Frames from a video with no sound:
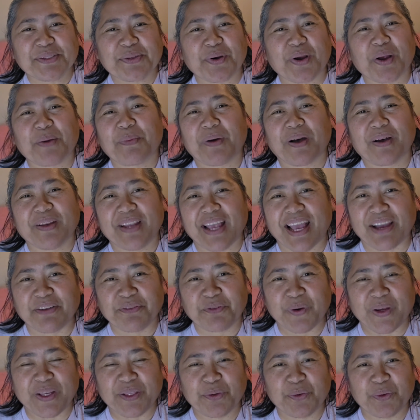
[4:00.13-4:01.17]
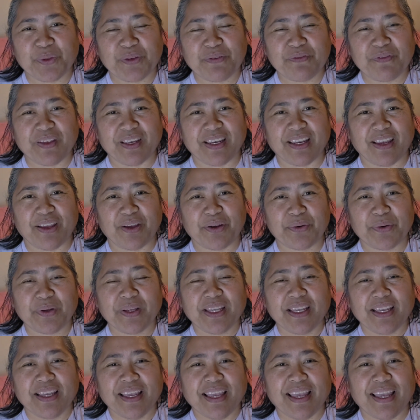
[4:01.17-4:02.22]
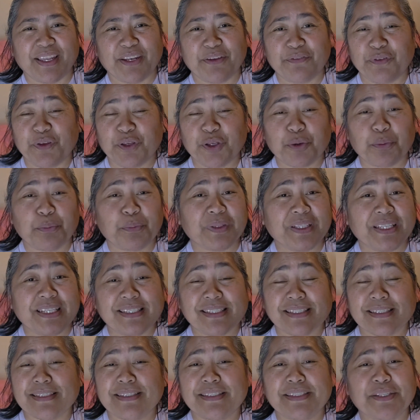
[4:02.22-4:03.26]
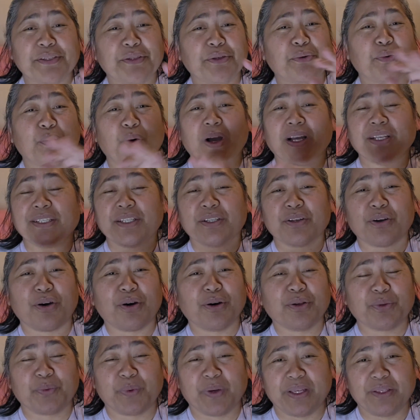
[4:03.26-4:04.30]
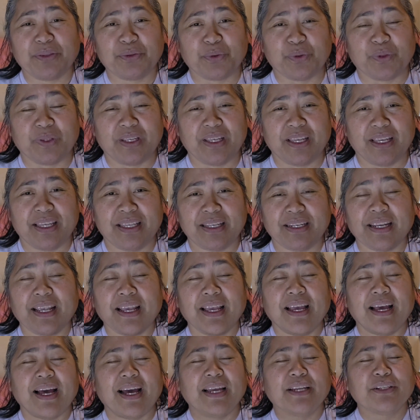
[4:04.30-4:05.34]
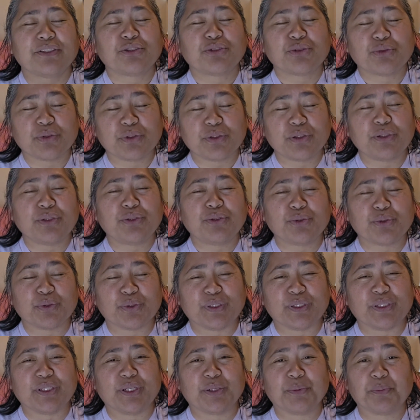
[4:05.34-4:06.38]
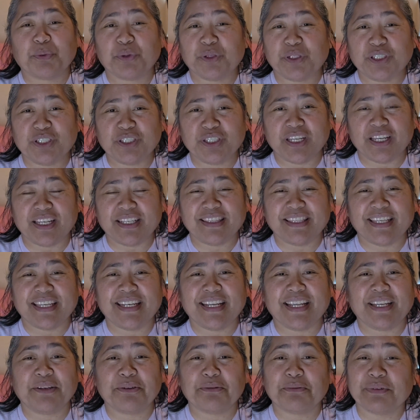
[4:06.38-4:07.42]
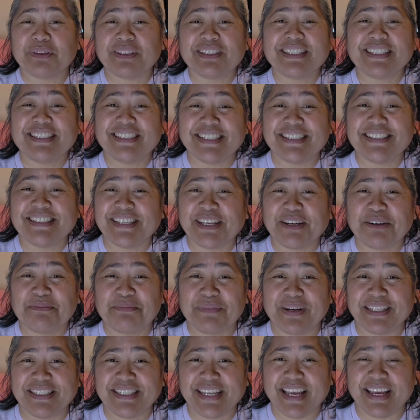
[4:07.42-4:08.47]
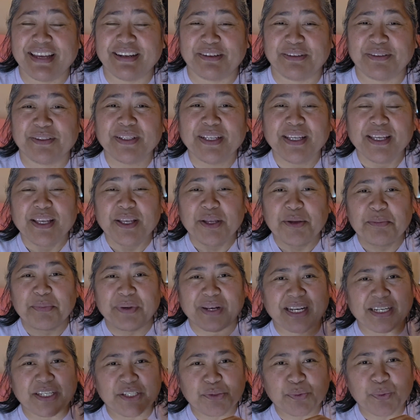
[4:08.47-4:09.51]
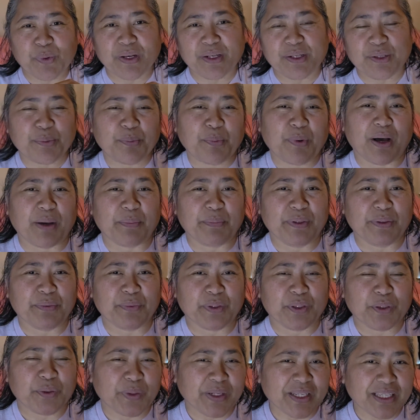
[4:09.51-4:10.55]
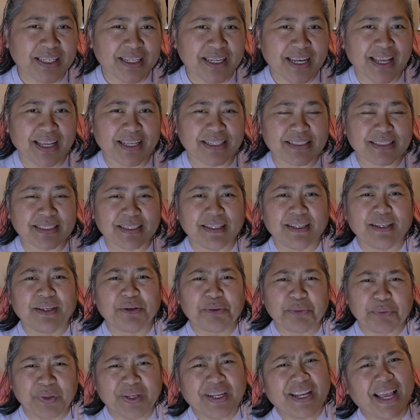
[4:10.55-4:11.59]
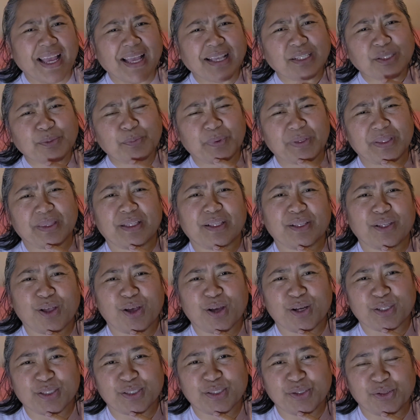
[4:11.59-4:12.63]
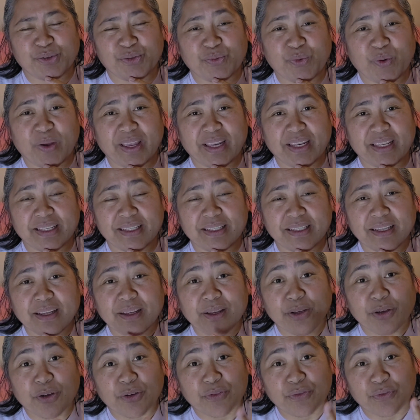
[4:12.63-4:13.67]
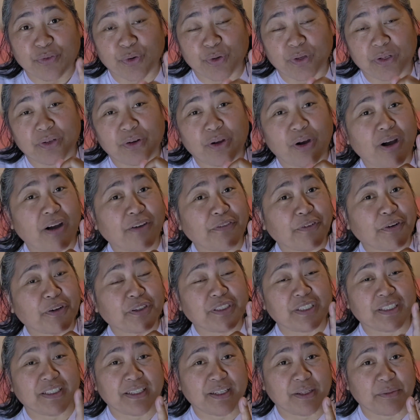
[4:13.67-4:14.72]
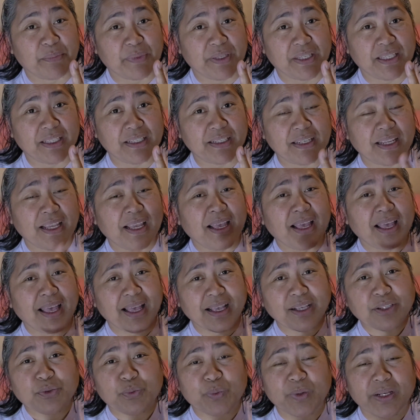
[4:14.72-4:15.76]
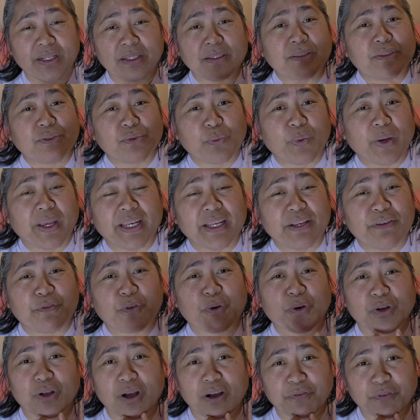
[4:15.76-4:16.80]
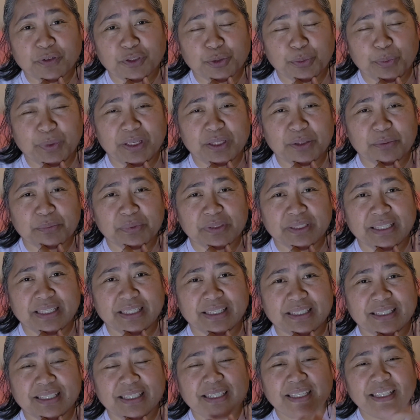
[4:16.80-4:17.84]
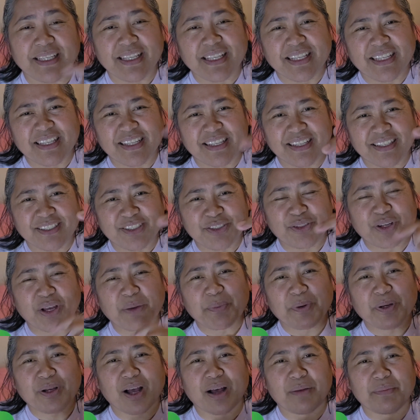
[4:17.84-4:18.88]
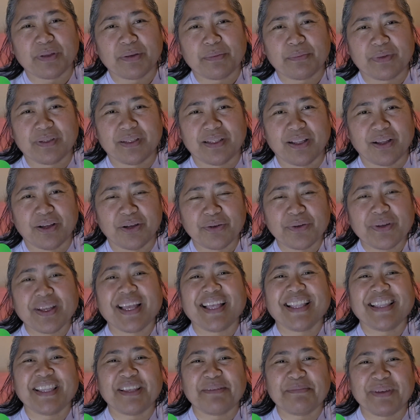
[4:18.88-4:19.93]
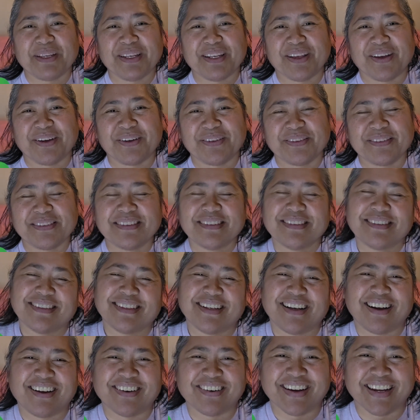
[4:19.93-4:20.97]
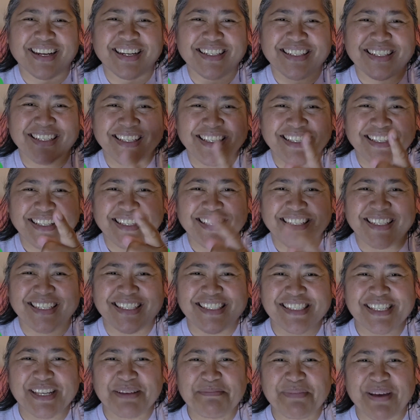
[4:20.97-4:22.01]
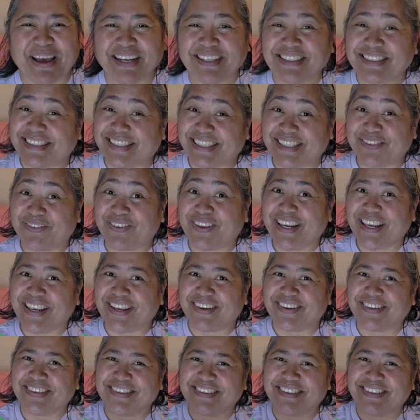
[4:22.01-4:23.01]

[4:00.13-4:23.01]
are about halfway through the video, and if you could please continue watching all the way through the end, I truly appreciate that, and it really does help my channel. But I just wanted to pop in real quick and ask, what has been the longest you've waited for an offer to come in, as well as waiting for an offer to be completed? Drop a comment below and let me know. All right, let's get back to this video.